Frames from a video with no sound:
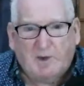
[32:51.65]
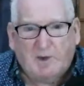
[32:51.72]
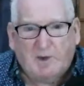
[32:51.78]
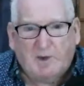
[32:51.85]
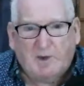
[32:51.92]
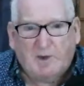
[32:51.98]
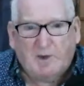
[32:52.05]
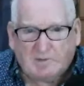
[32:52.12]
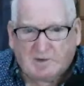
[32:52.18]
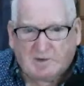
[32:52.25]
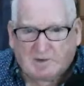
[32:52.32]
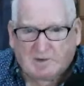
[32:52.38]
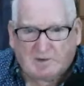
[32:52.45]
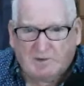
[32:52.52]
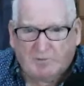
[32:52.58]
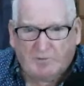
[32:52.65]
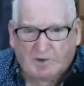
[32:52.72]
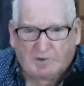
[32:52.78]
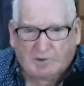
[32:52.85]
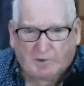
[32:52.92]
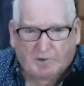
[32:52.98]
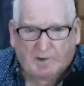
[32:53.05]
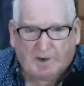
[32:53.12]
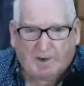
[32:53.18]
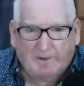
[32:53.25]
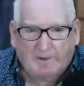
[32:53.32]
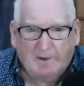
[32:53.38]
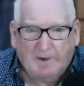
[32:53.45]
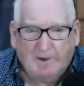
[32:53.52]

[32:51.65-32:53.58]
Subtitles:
lunatics in Victoria,